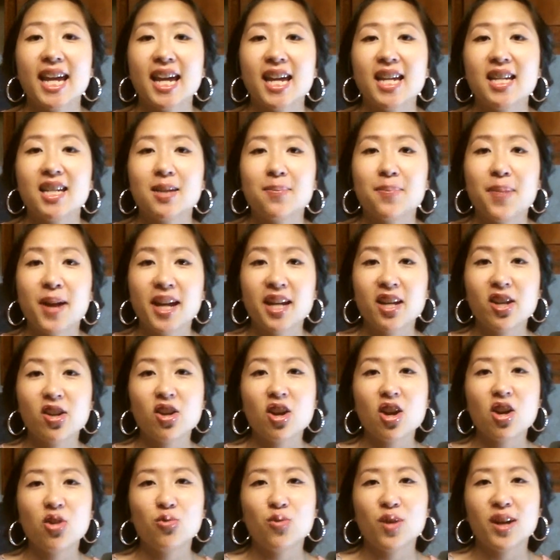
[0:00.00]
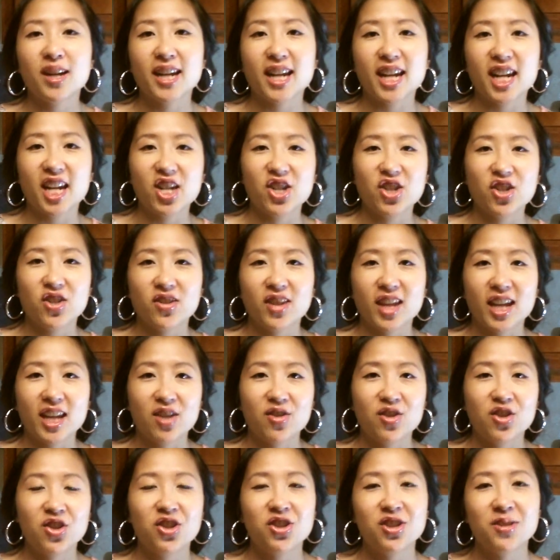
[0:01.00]
and depending on what Asian
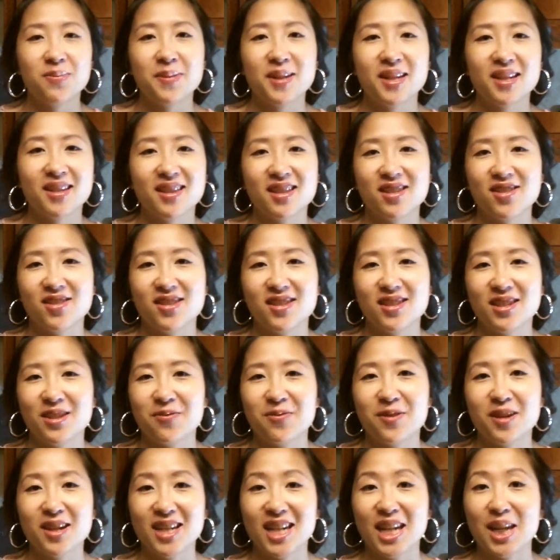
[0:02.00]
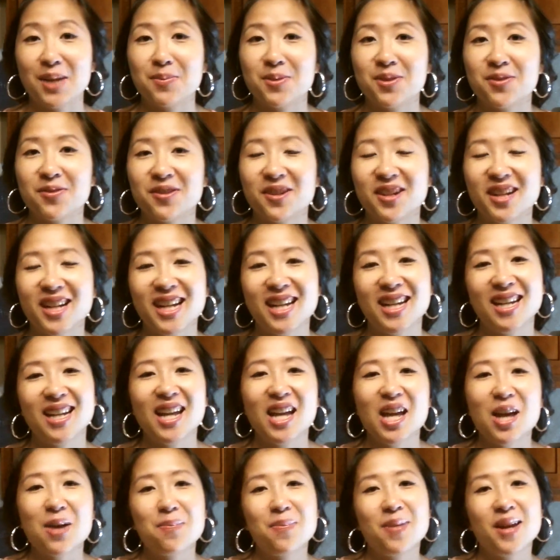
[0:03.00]
language you speak, there's different names for
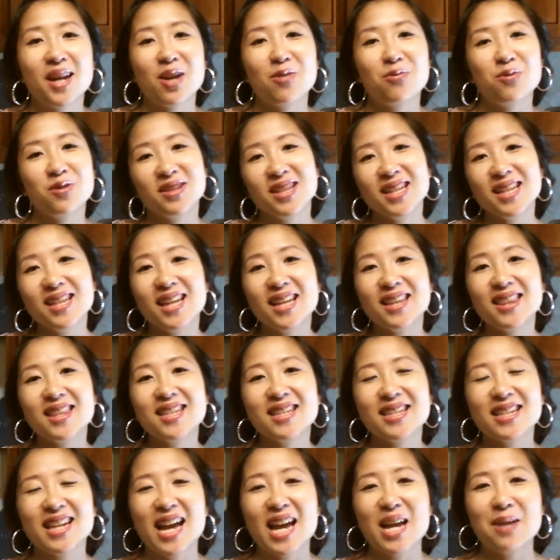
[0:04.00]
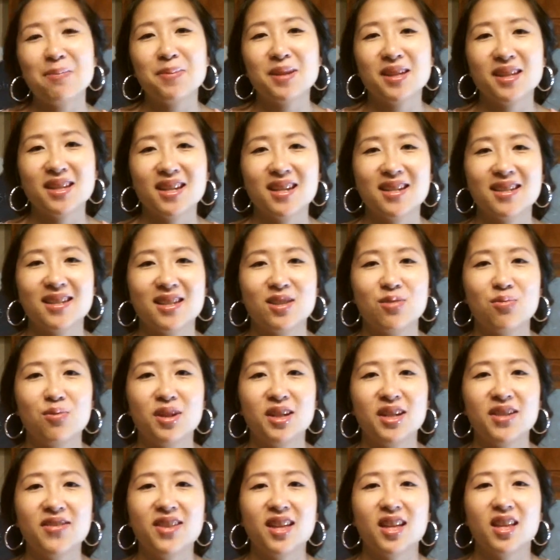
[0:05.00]
it, but I really like this kind because
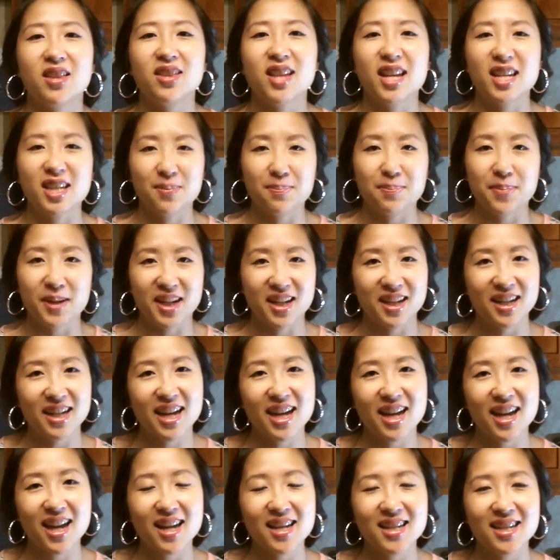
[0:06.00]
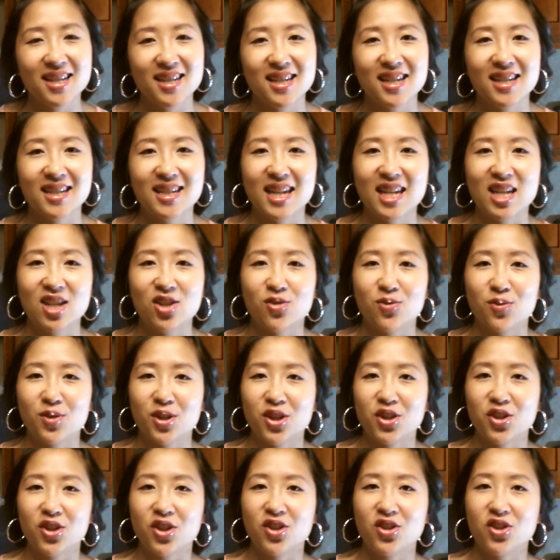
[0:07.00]
it's one of the less bitter kinds and it
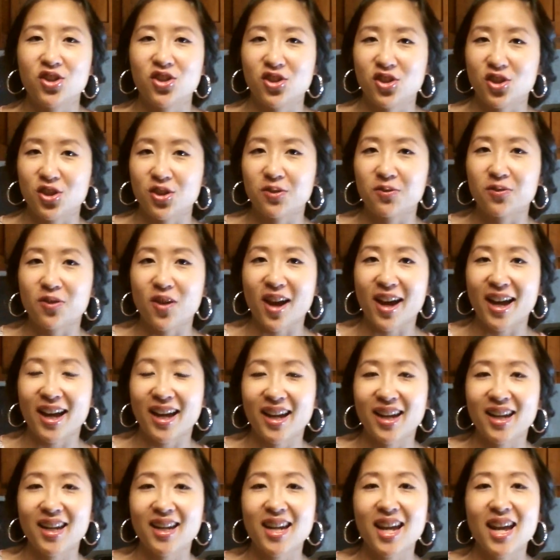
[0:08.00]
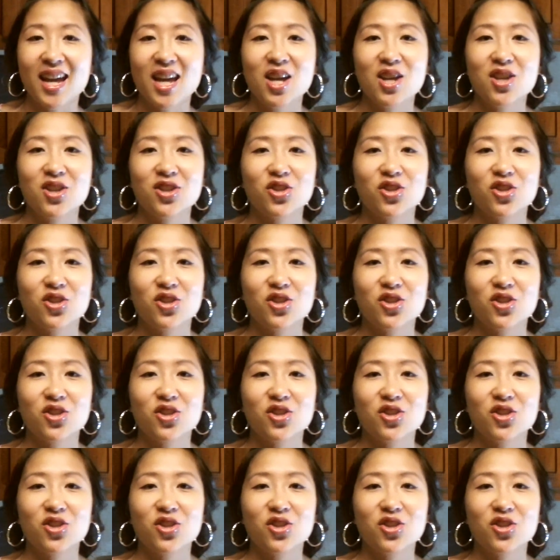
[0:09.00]
tastes really good stir fry.